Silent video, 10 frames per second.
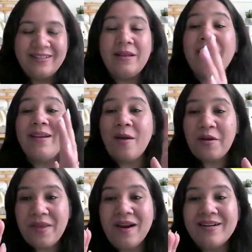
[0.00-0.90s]
They might
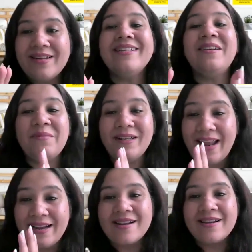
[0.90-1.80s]
not be urgent, but
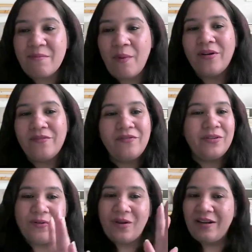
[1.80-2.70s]
that are important
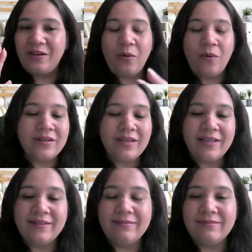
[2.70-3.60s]
for you. I
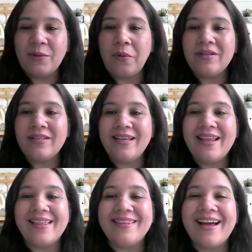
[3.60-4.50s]
totally
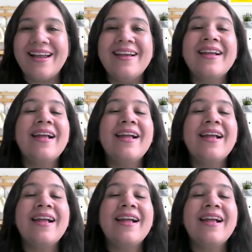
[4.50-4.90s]
get that.